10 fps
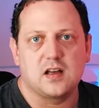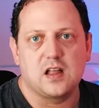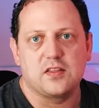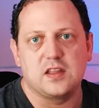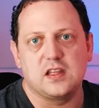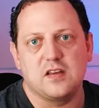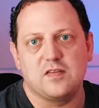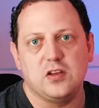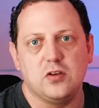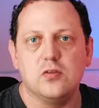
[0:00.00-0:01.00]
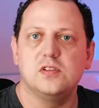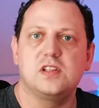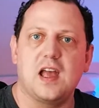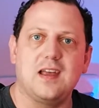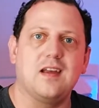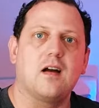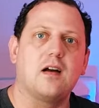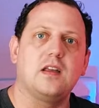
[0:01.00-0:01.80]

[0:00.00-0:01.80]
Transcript: I think if you use AI,